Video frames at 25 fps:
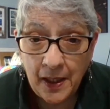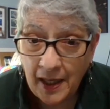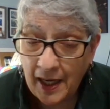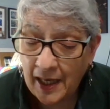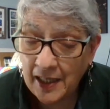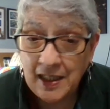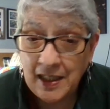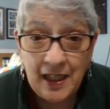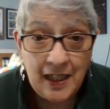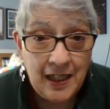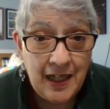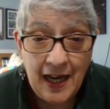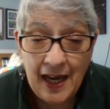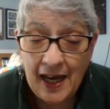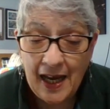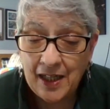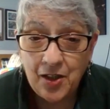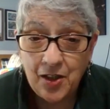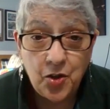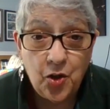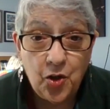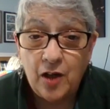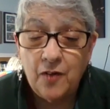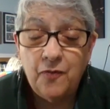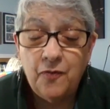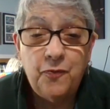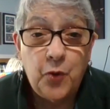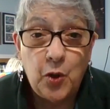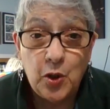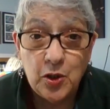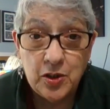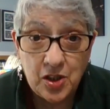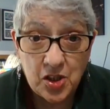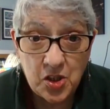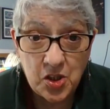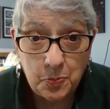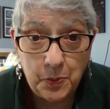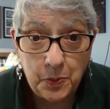And he had it on
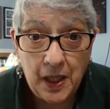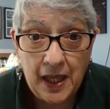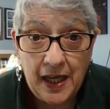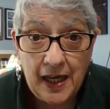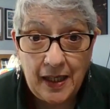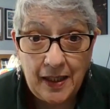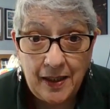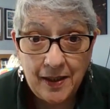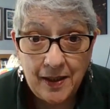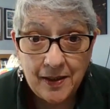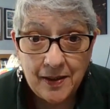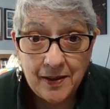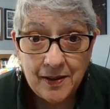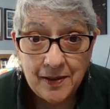full display,